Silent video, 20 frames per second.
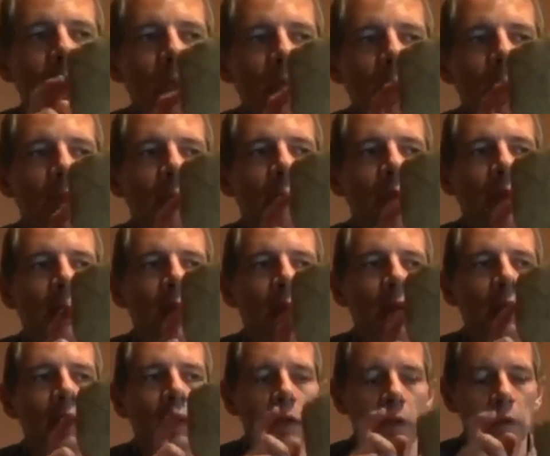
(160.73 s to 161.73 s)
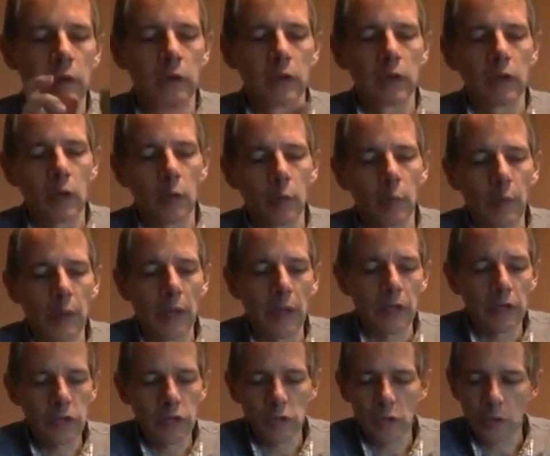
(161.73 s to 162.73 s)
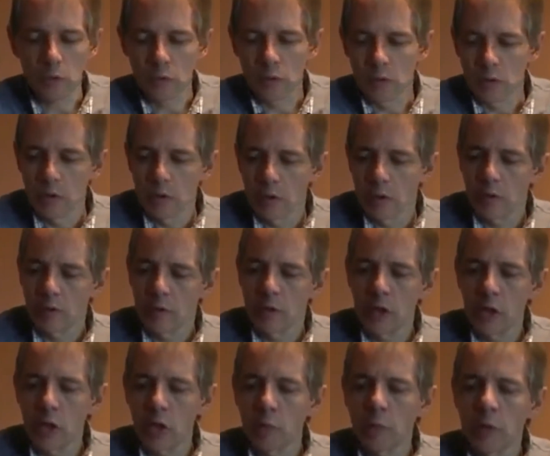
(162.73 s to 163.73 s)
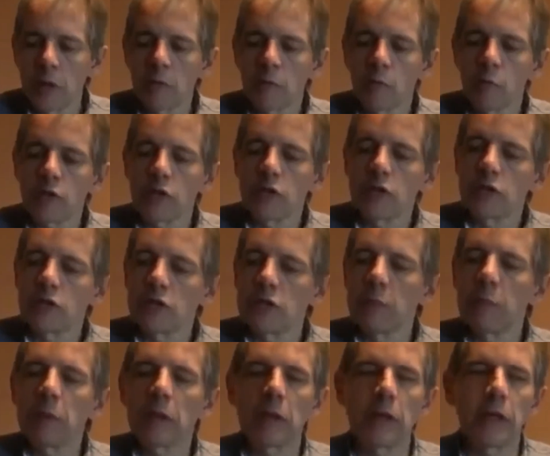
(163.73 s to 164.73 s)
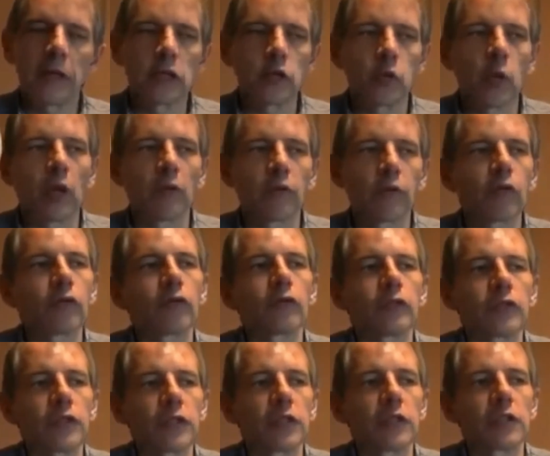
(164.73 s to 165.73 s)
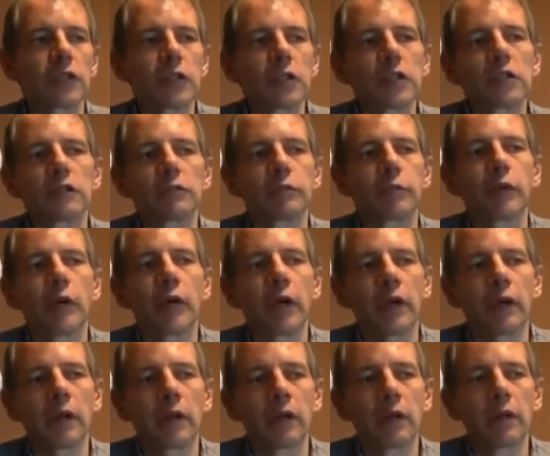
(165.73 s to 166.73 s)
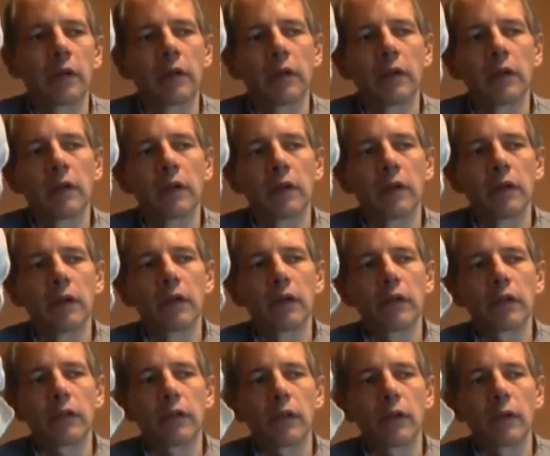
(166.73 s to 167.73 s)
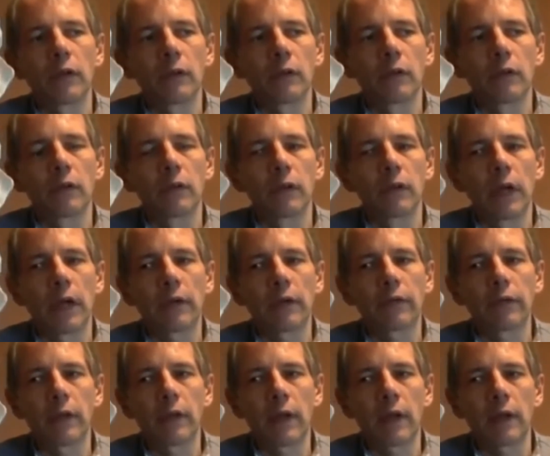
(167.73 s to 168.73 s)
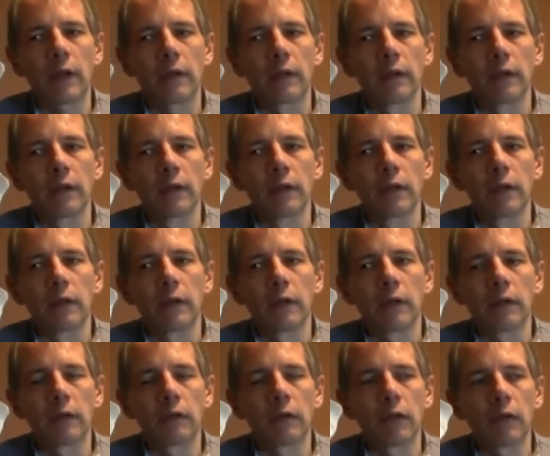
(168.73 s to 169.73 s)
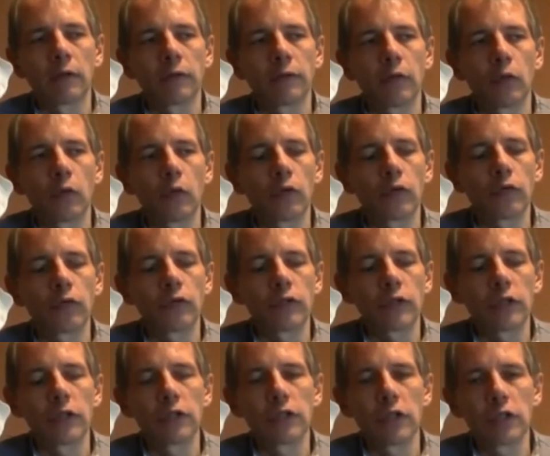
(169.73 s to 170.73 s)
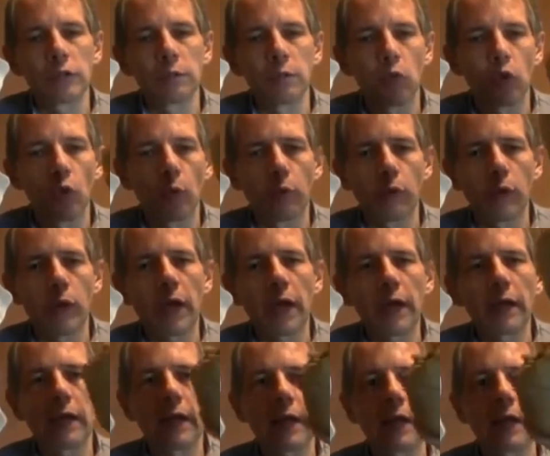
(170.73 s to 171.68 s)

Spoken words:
in there, compared to the human, which is typically 1200 cc's of brain. So how's that? You've got 400 cc's more brain in